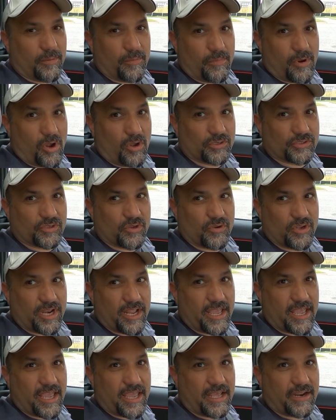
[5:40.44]
I'm also going
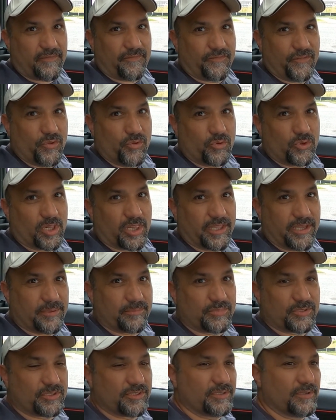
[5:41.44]
to add a few
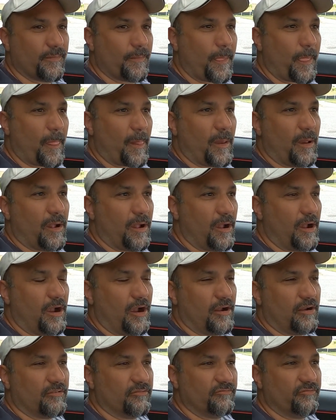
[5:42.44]
clips
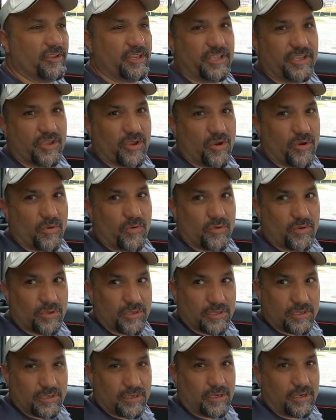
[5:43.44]
of video
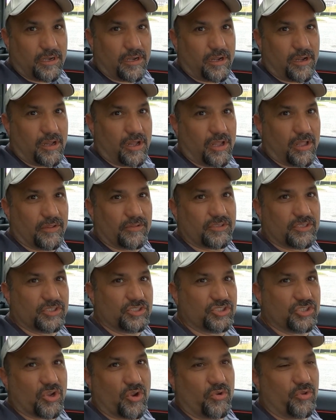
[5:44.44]
to
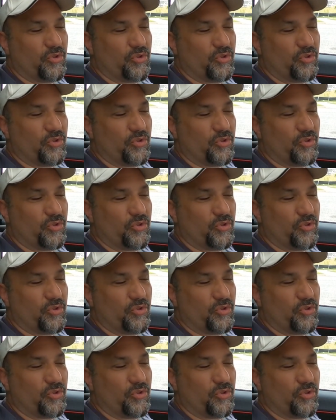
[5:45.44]
show